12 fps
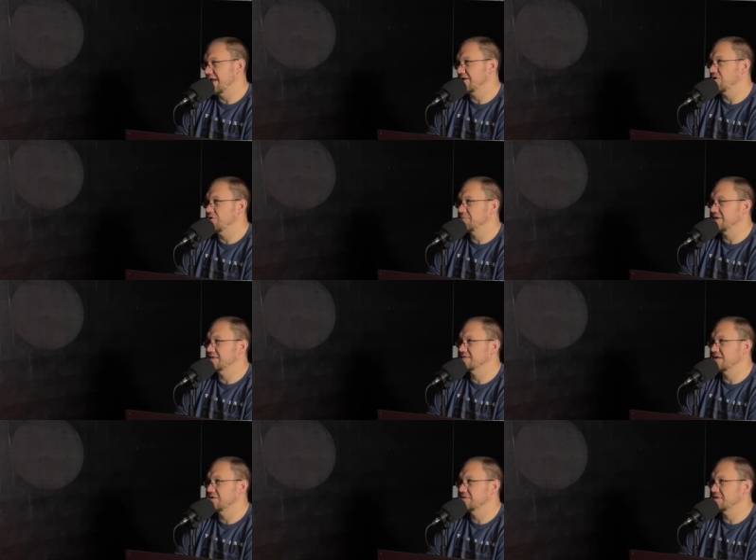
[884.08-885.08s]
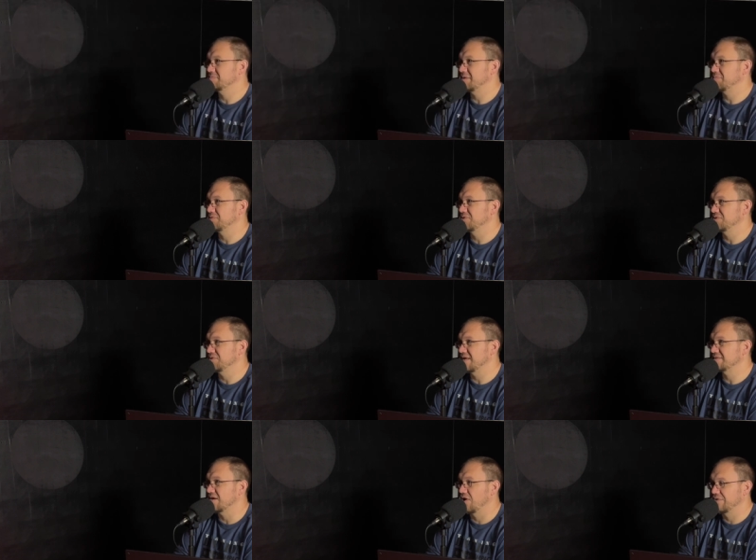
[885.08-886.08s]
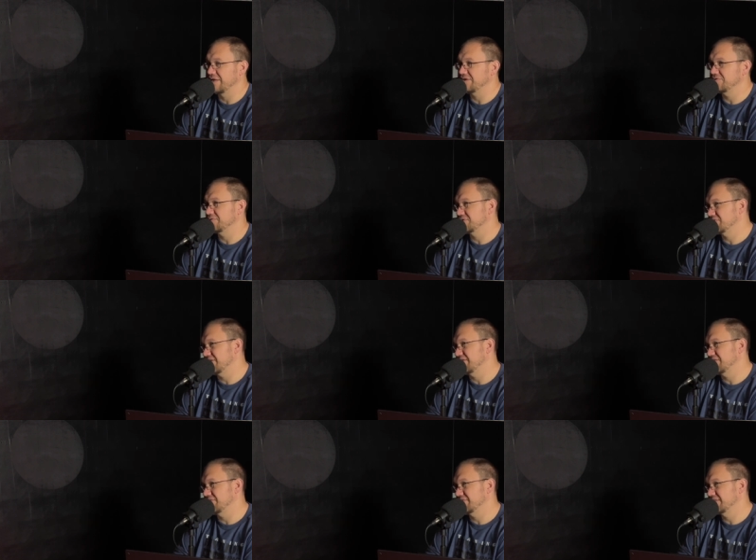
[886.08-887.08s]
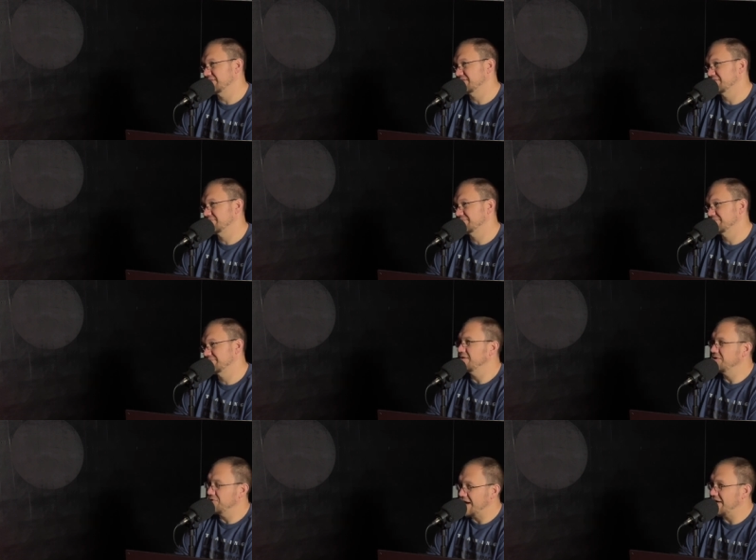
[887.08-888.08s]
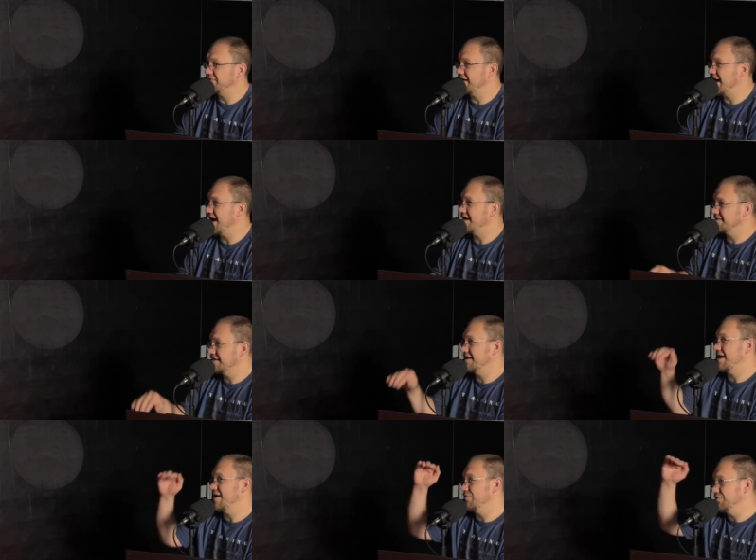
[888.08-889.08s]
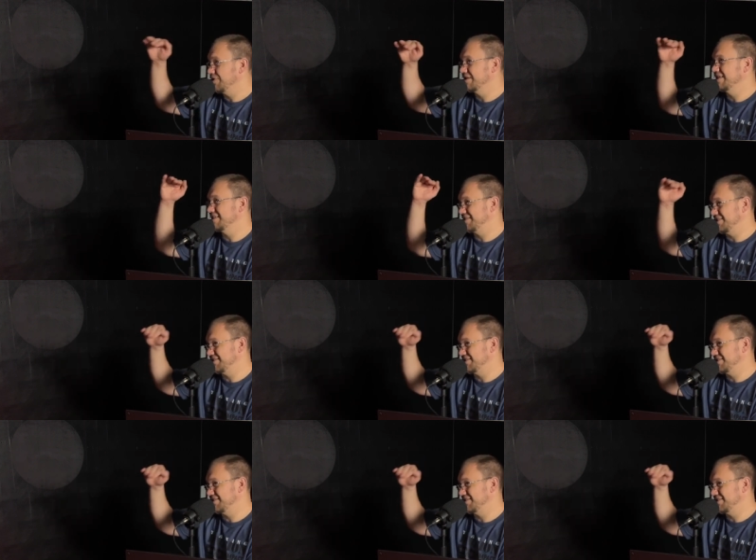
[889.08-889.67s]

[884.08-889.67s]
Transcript: and go up against all of these people who that's all they do is train to do this. You have to ha set a realistic